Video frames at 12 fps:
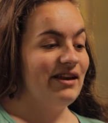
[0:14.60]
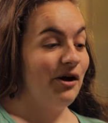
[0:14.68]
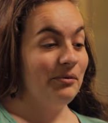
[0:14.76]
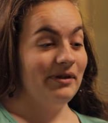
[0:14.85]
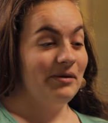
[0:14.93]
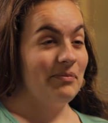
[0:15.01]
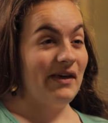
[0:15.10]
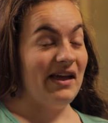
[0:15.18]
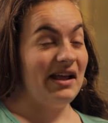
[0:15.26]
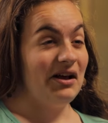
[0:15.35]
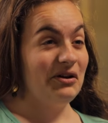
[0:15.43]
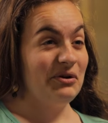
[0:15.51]
not really
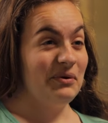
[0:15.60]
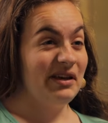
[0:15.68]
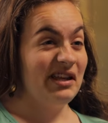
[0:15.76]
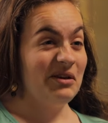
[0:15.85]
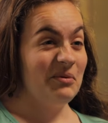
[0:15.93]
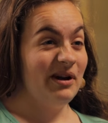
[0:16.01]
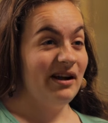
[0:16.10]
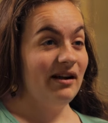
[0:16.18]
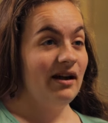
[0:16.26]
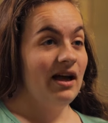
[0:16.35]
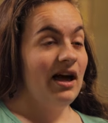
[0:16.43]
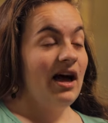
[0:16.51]
planning on going anywhere.
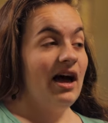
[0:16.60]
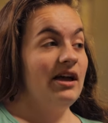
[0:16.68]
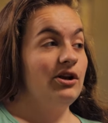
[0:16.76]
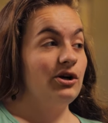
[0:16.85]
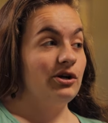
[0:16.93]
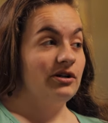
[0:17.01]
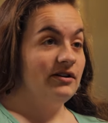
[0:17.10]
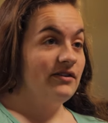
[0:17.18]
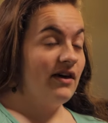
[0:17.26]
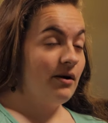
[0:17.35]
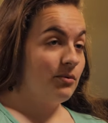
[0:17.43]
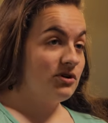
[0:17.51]
I'd heard
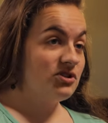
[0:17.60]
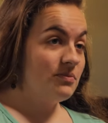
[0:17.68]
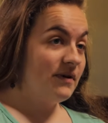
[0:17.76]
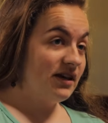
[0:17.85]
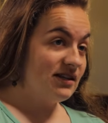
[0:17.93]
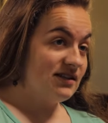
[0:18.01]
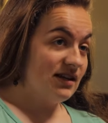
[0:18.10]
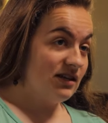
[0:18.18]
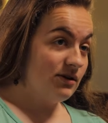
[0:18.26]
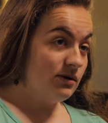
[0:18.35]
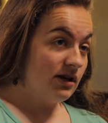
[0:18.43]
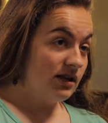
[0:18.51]
that worship had
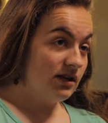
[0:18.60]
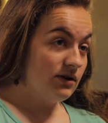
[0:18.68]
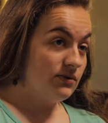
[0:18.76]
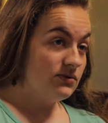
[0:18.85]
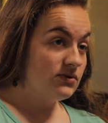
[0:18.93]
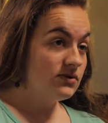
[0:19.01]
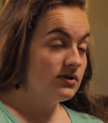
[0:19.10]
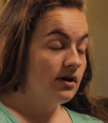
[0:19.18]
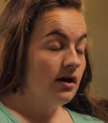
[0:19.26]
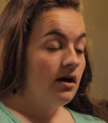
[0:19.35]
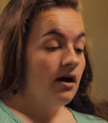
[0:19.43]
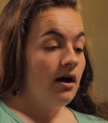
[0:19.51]
continued at Hughes
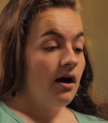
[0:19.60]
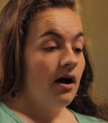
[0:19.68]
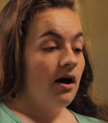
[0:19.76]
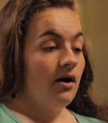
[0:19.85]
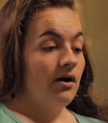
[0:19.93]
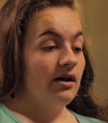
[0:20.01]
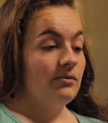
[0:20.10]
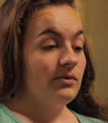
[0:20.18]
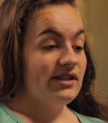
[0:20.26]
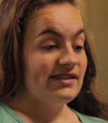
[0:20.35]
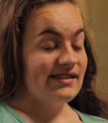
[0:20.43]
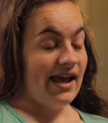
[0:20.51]
on
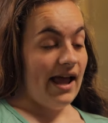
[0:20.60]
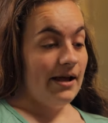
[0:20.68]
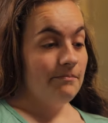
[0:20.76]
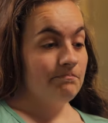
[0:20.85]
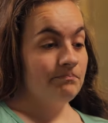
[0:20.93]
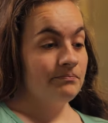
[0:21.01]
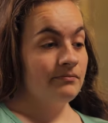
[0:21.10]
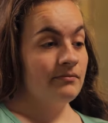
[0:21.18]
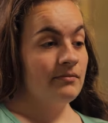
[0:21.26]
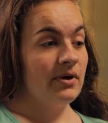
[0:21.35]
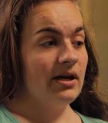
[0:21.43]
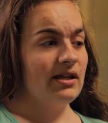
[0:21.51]
Wednesday,
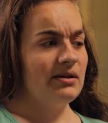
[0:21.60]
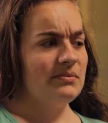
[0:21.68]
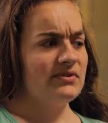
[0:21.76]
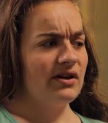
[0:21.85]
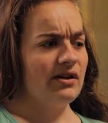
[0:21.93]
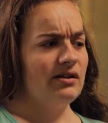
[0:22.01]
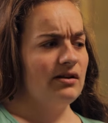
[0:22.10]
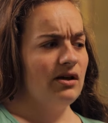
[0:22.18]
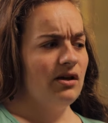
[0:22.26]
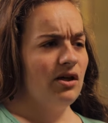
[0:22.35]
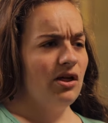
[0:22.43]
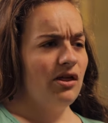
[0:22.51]
but it was
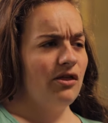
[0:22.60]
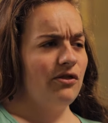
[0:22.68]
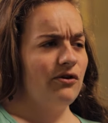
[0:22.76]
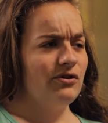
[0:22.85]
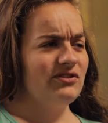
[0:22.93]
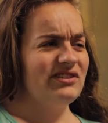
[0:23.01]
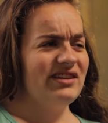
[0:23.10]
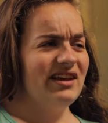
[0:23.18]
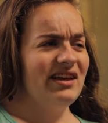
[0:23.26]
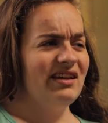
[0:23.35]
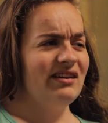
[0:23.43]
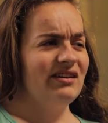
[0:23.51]
on
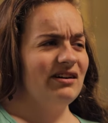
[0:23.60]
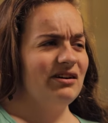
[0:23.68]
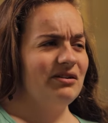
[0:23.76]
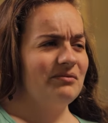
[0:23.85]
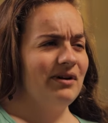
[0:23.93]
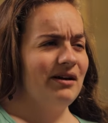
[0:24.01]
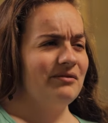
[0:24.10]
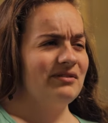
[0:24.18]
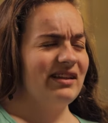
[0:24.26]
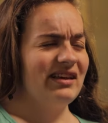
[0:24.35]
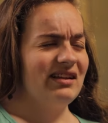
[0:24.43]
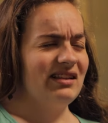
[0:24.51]
Thursday around
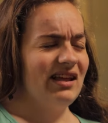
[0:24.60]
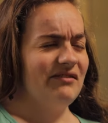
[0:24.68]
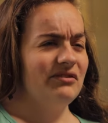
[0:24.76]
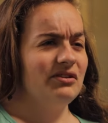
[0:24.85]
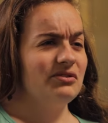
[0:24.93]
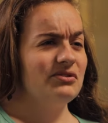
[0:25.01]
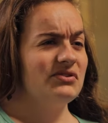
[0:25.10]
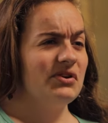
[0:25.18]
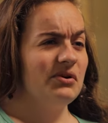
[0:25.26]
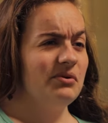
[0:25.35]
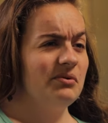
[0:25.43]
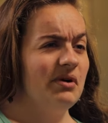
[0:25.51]
like 11 or
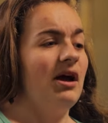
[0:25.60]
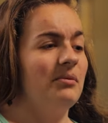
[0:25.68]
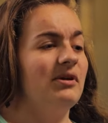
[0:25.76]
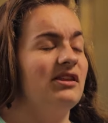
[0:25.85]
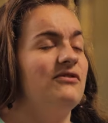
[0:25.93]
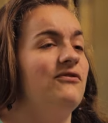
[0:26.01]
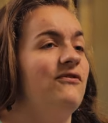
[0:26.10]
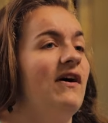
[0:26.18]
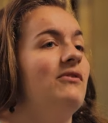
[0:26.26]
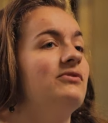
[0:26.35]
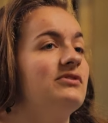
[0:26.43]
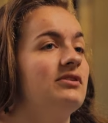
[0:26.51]
so. I really
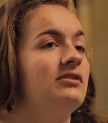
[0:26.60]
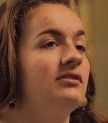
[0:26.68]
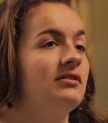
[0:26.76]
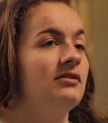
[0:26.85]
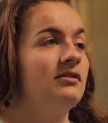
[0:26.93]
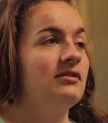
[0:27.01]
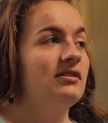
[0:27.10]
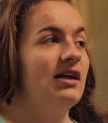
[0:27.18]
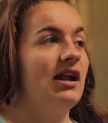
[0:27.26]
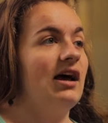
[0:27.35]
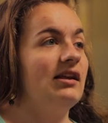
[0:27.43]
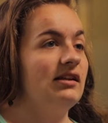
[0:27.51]
felt
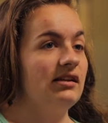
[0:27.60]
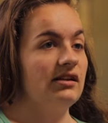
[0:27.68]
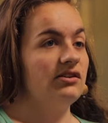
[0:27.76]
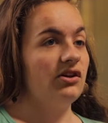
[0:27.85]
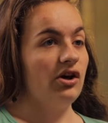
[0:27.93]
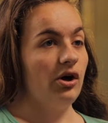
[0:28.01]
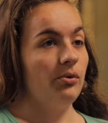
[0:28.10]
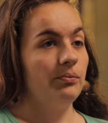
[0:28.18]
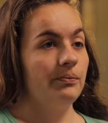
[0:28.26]
that I needed to go.